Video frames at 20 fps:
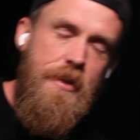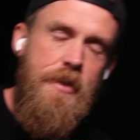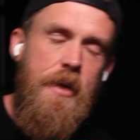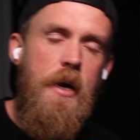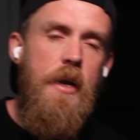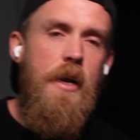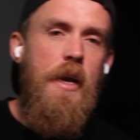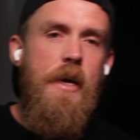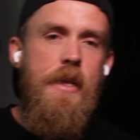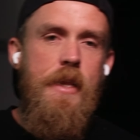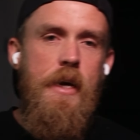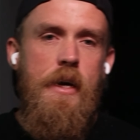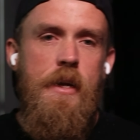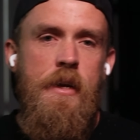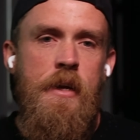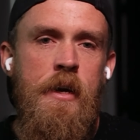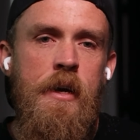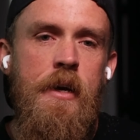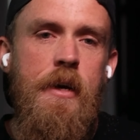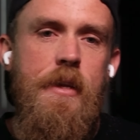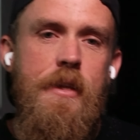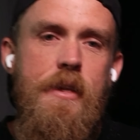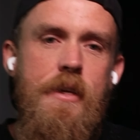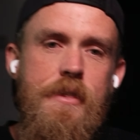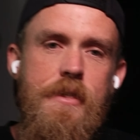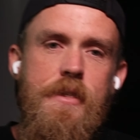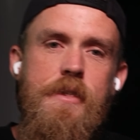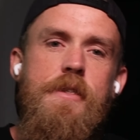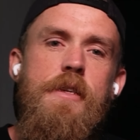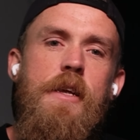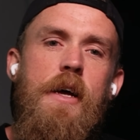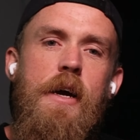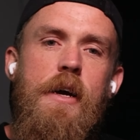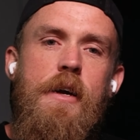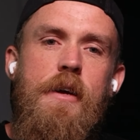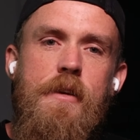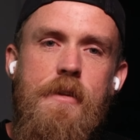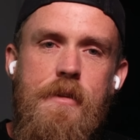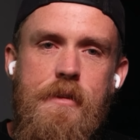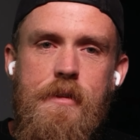Kind of like that. This is
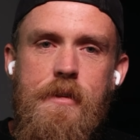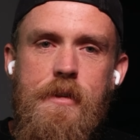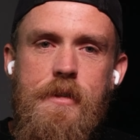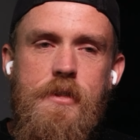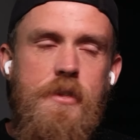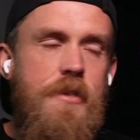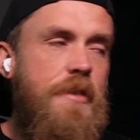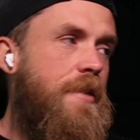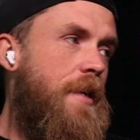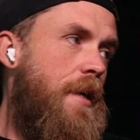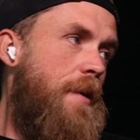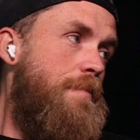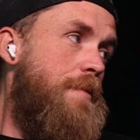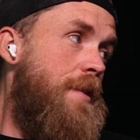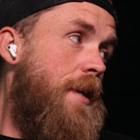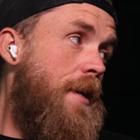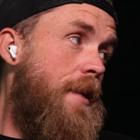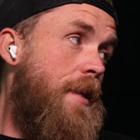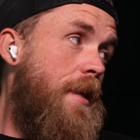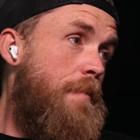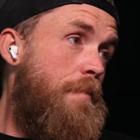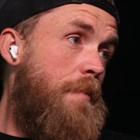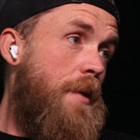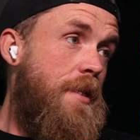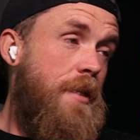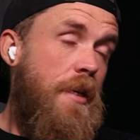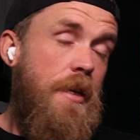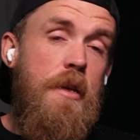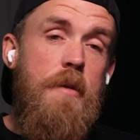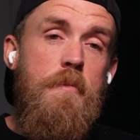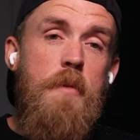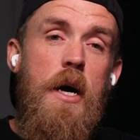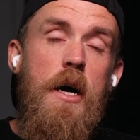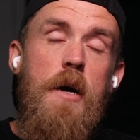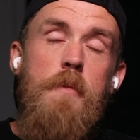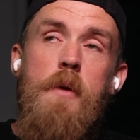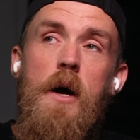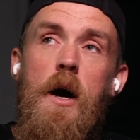like, it just seems like they're missing the mark.